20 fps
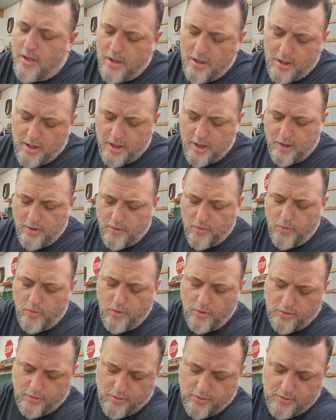I
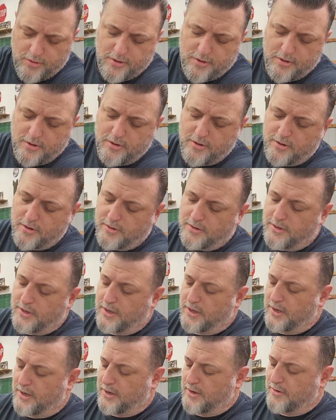ordered
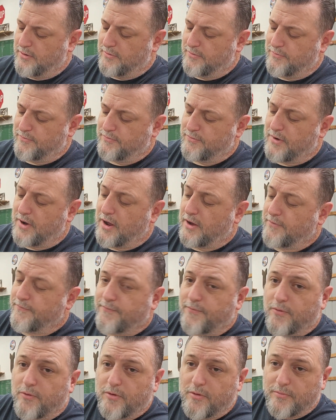the
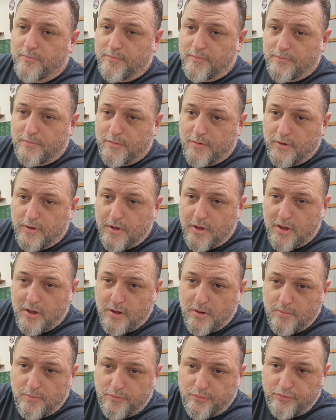Rokform
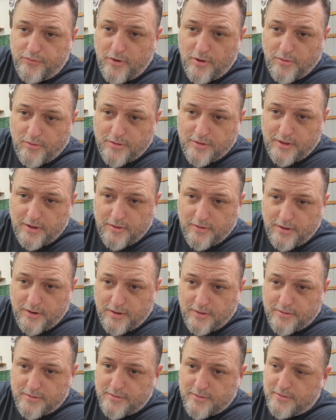Pro
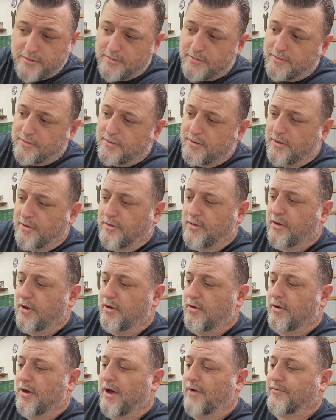Series because, you know,
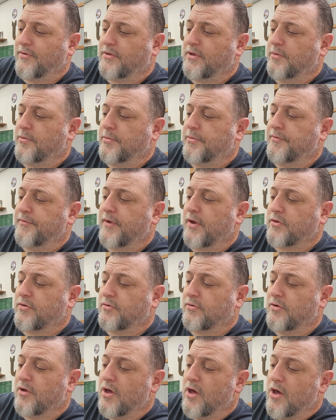obviously I'm a
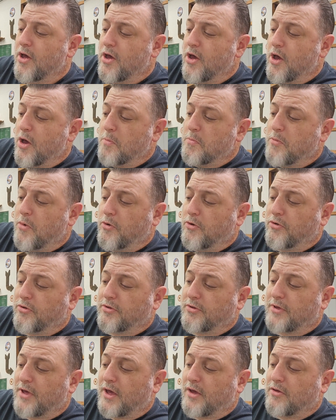professional
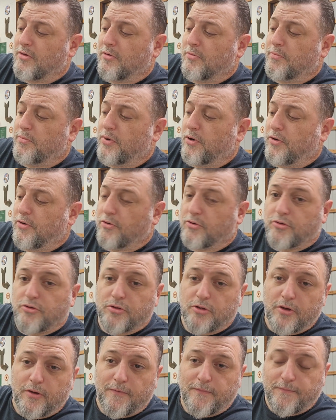motorcycle perch
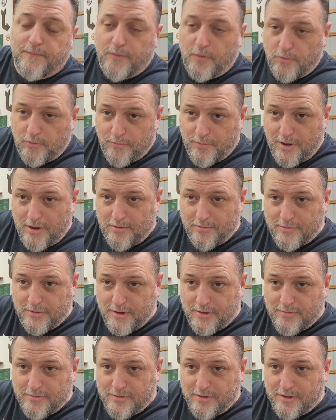phone mount.
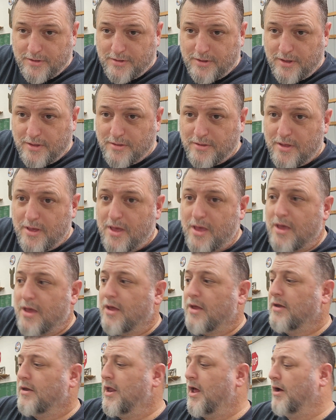That's what this is.
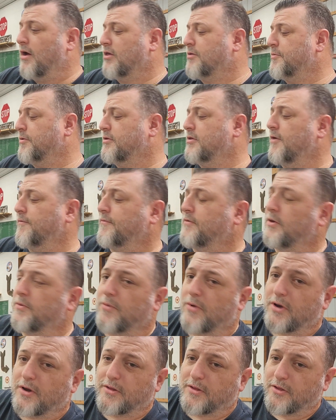Now, I specifically
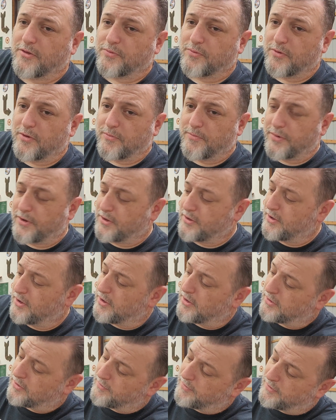wanted this one
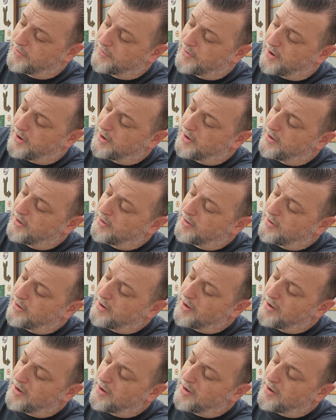because, look right here,